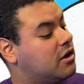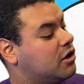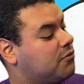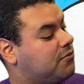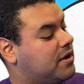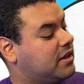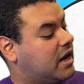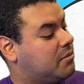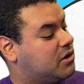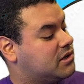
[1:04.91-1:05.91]
your friendly
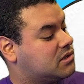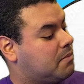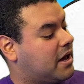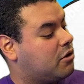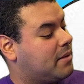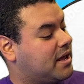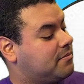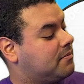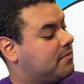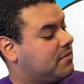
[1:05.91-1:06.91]
neighborhood
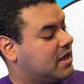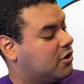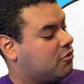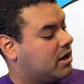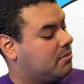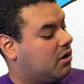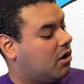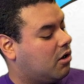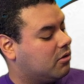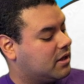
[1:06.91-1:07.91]
Spider-Man, the Incredible
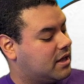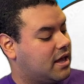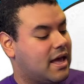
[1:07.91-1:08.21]
Hulk,